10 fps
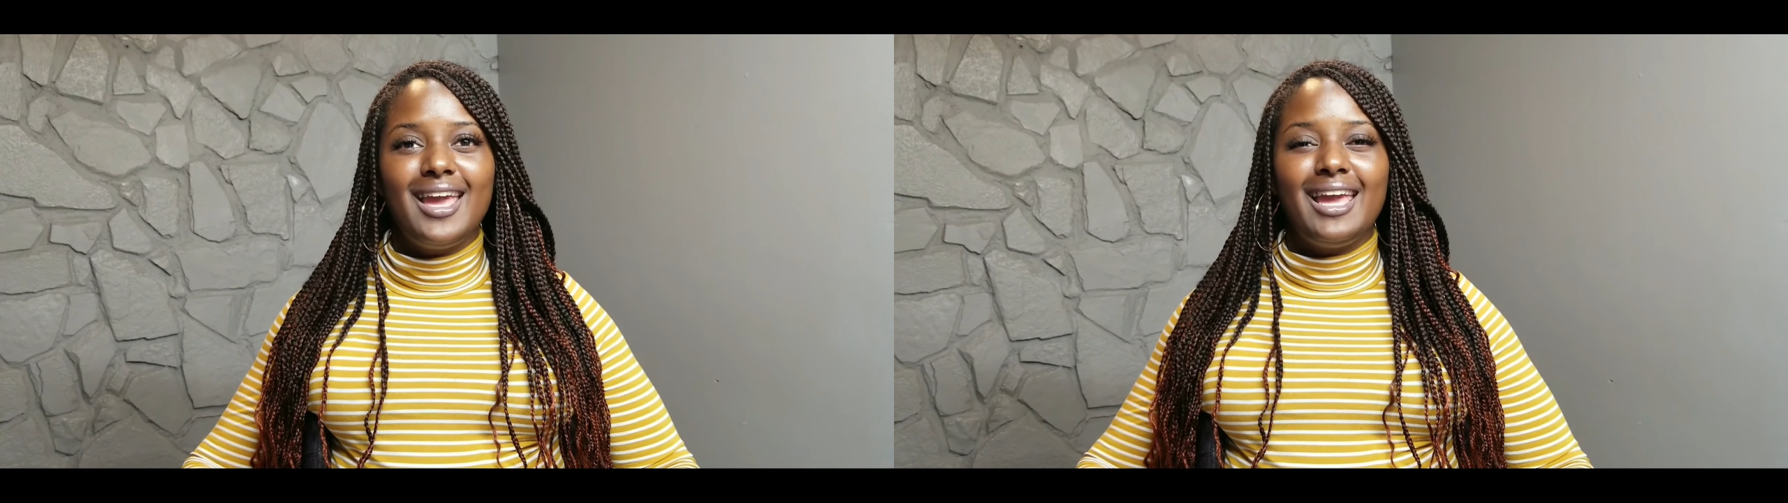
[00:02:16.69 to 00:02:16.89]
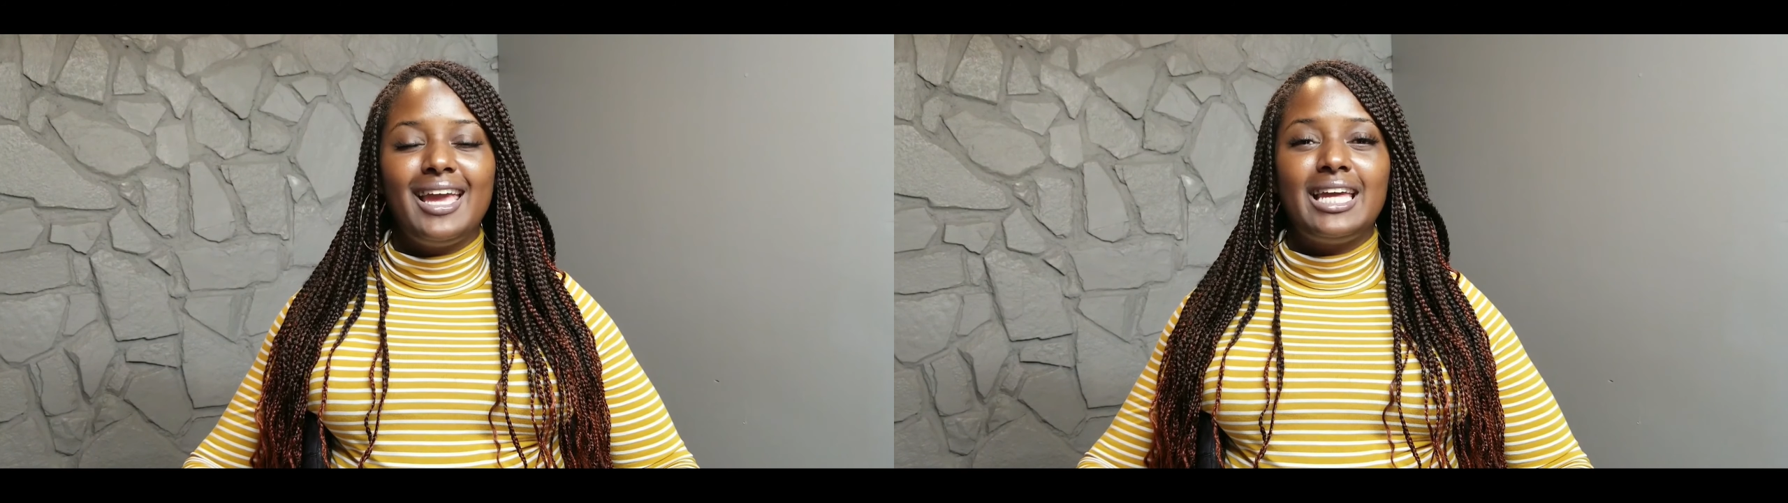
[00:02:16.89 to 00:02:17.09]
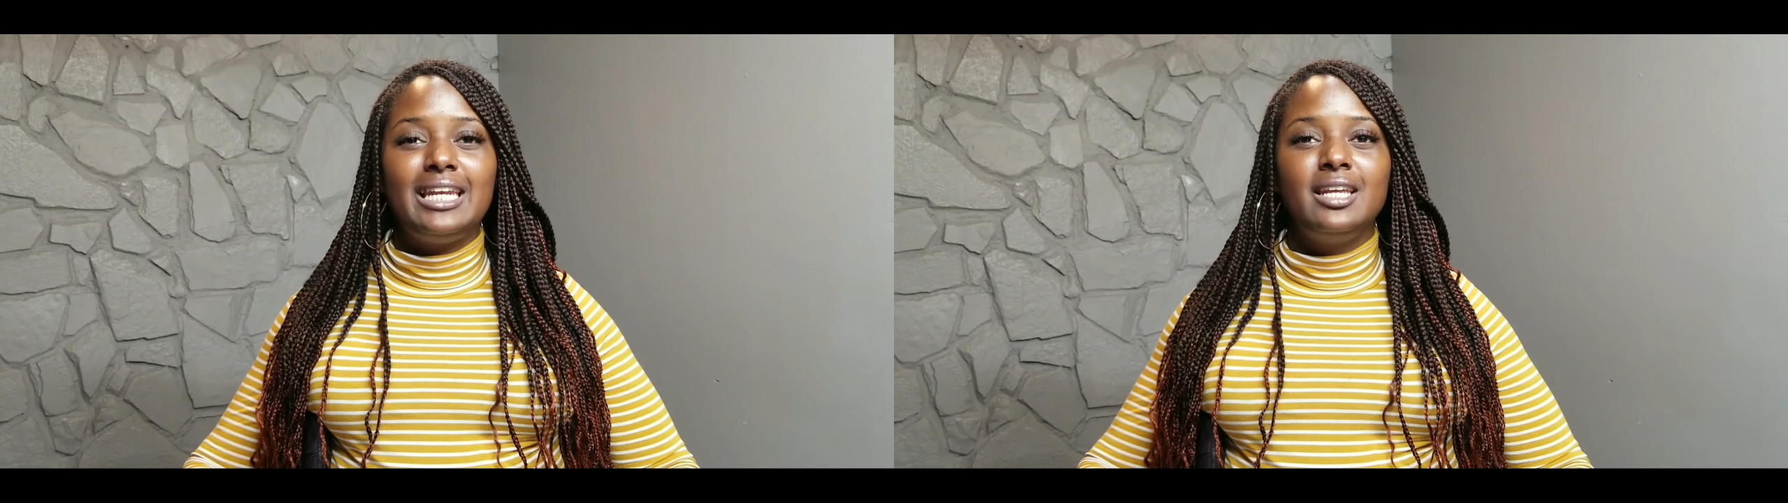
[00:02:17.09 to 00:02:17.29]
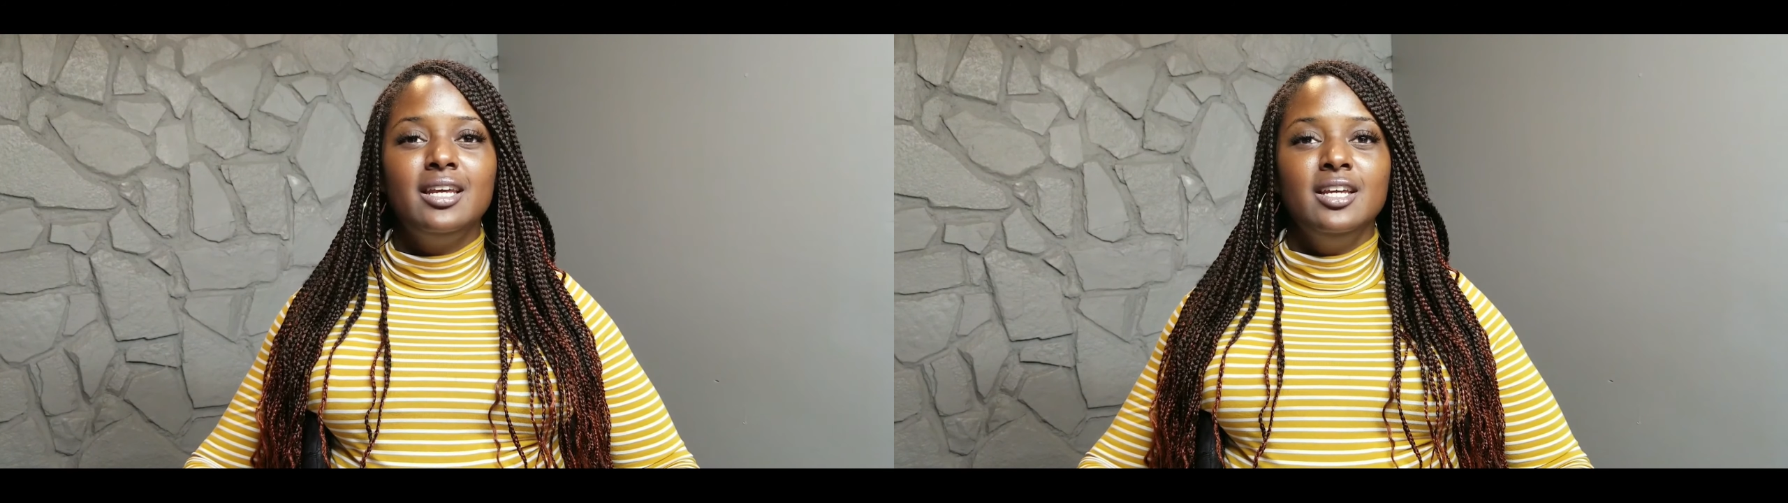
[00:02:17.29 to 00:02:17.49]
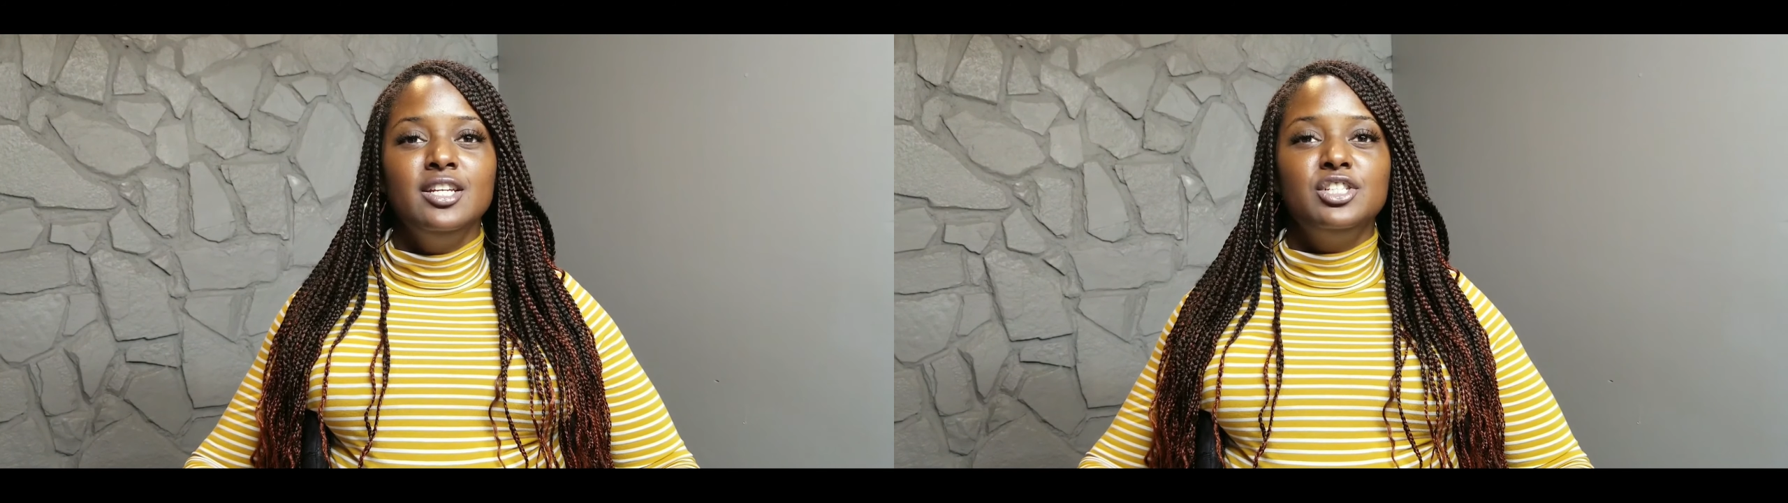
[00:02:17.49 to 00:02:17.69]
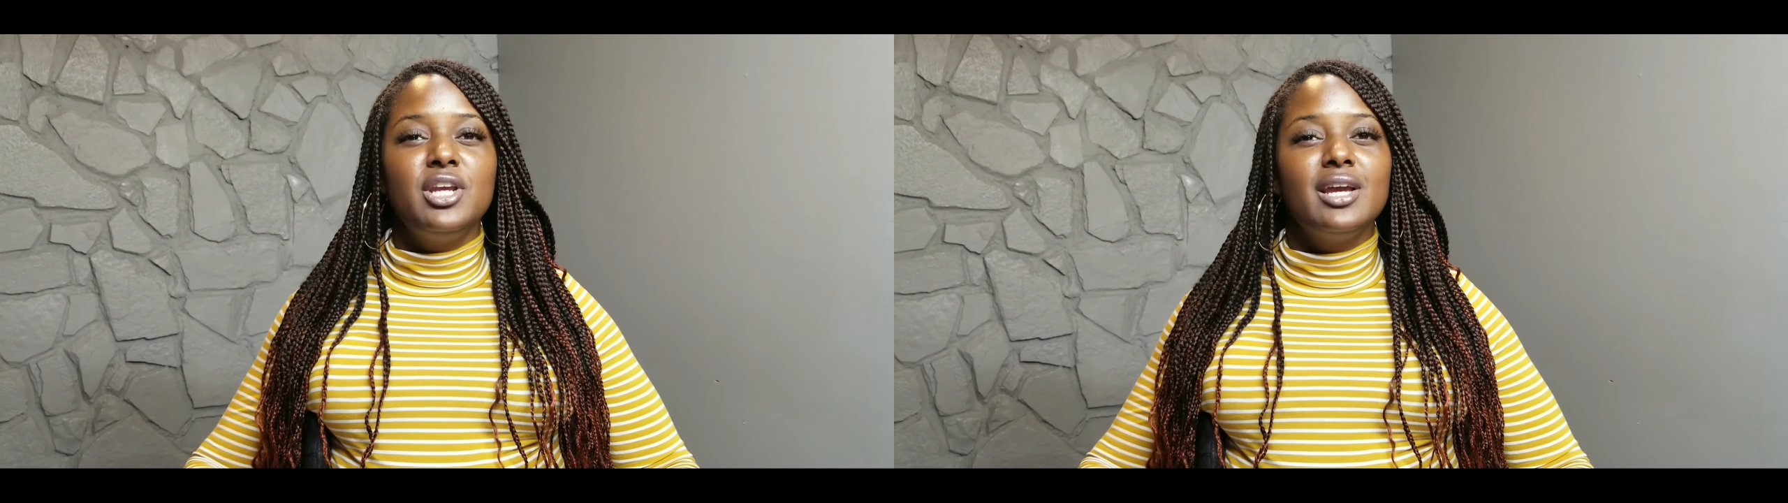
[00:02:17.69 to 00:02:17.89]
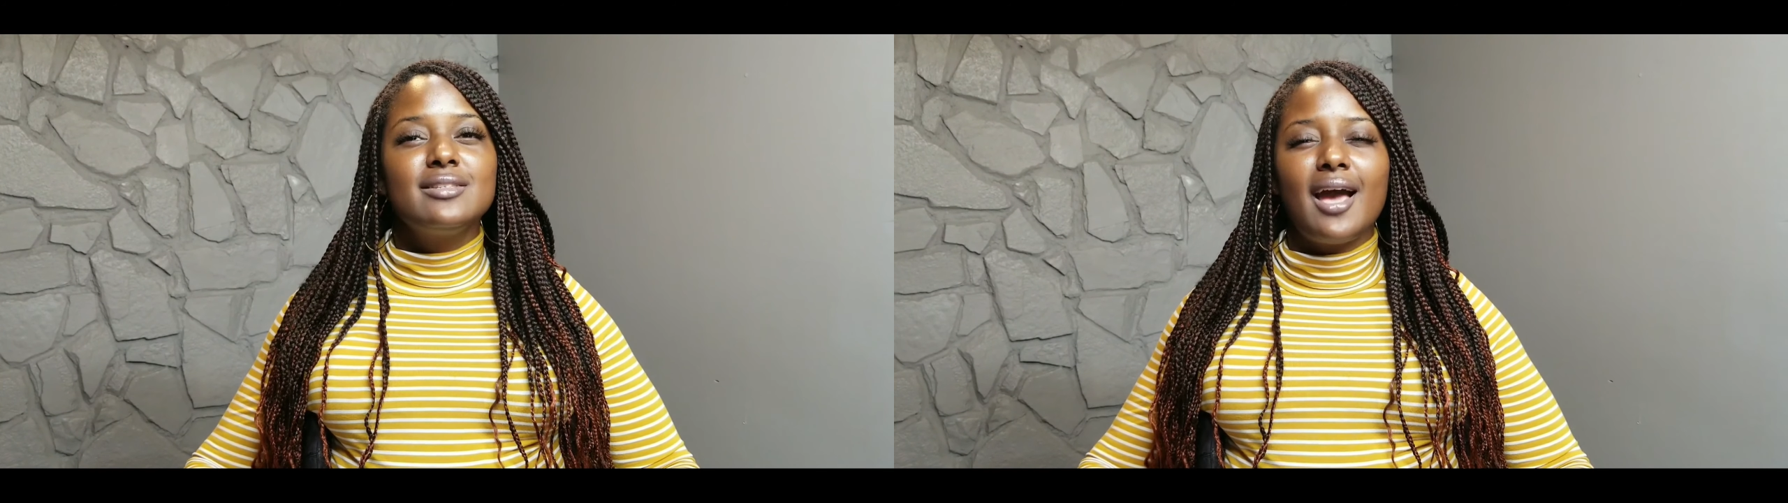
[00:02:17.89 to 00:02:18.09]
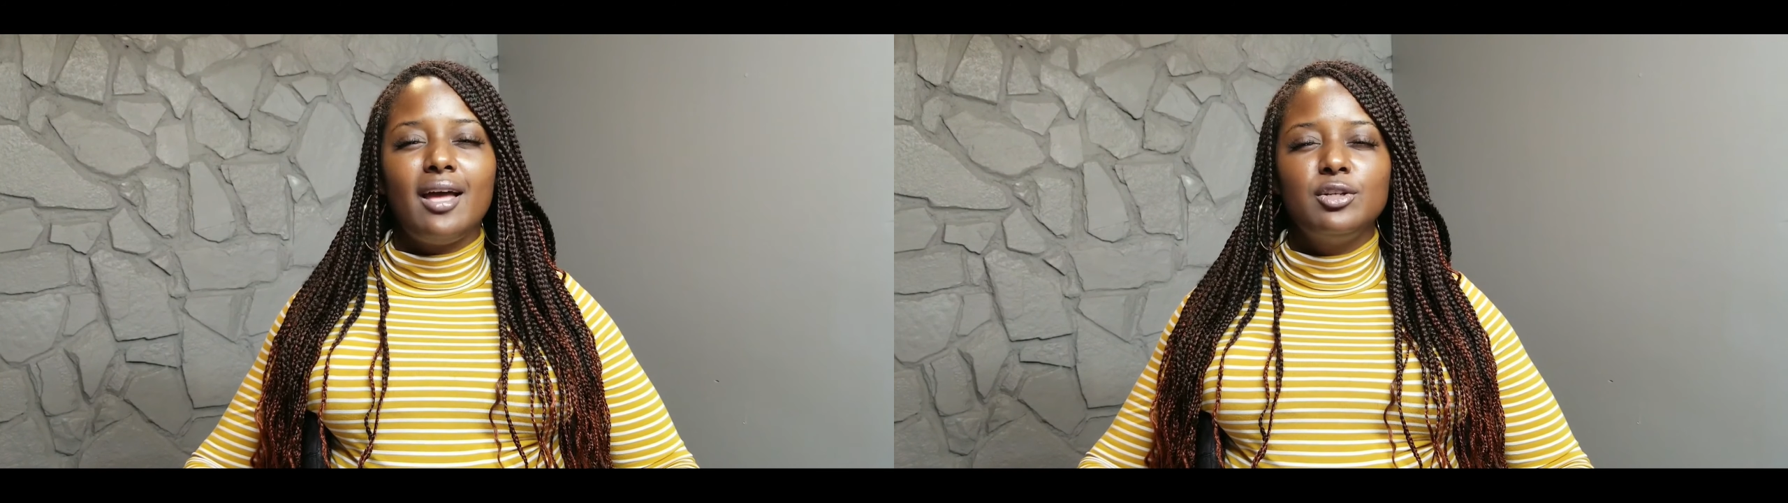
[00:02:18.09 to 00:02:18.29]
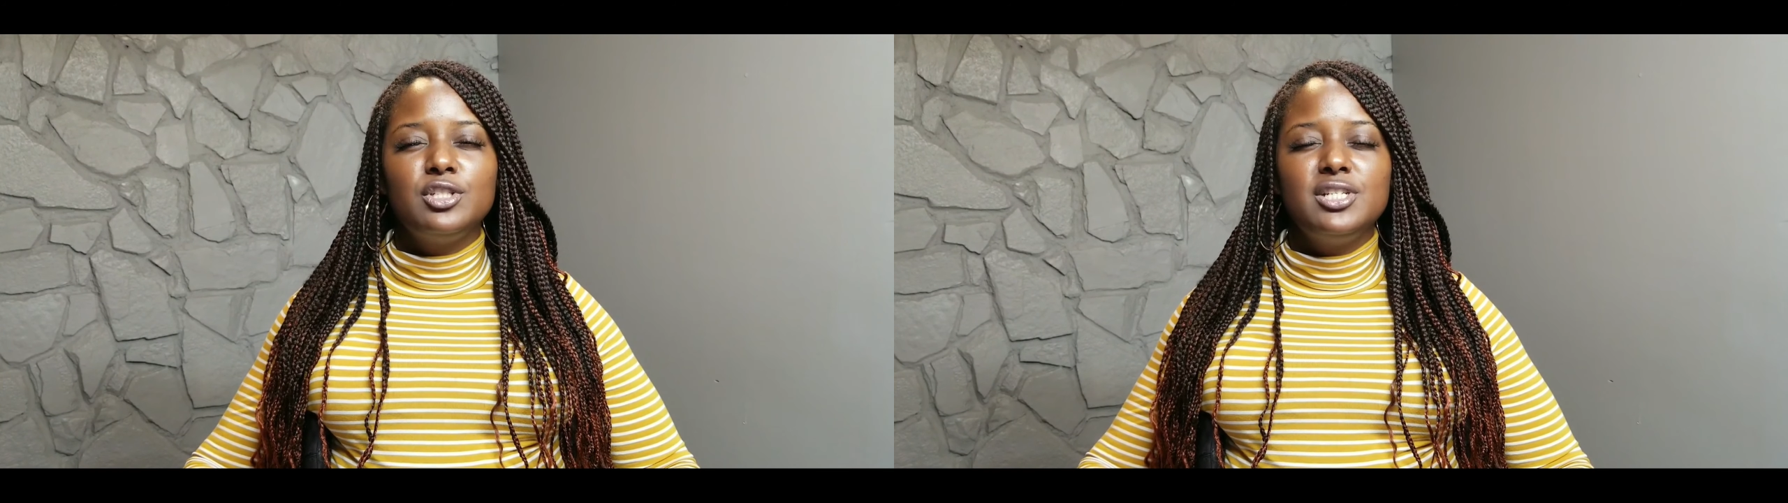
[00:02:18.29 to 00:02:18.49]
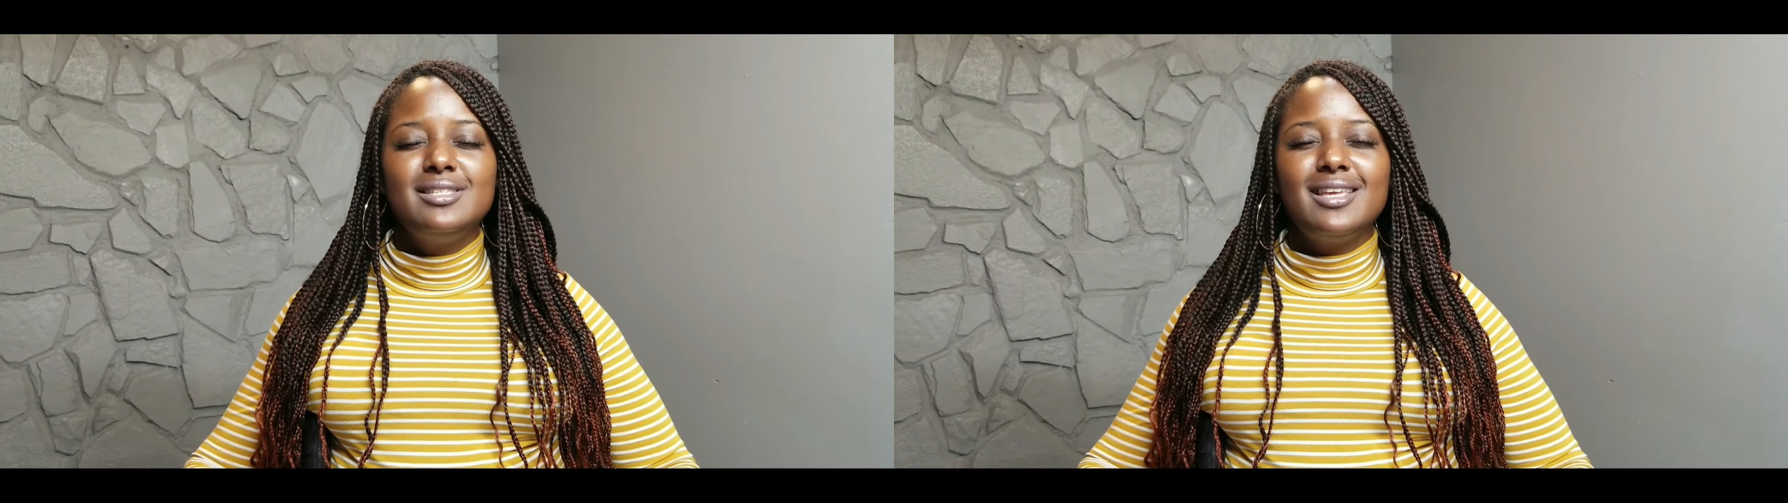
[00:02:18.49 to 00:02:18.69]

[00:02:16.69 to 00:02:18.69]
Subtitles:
and she has allergies,